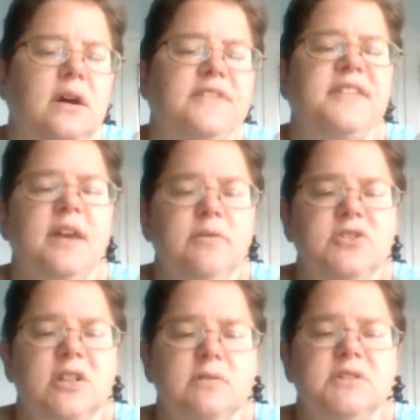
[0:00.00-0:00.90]
think that was
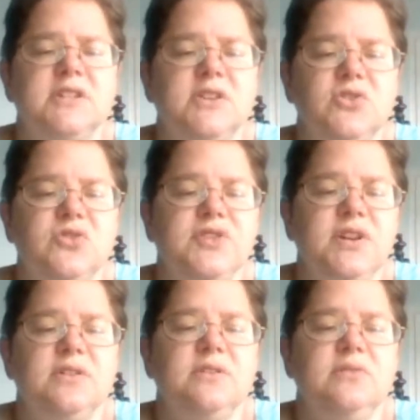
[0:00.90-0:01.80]
all I was scheduled to
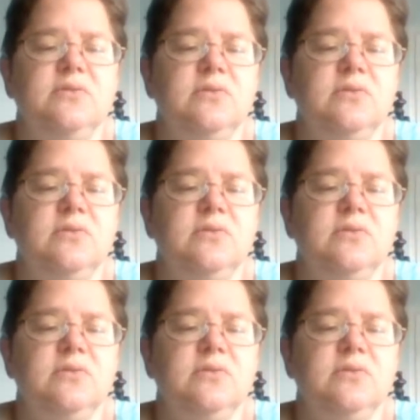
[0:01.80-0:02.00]
tell you.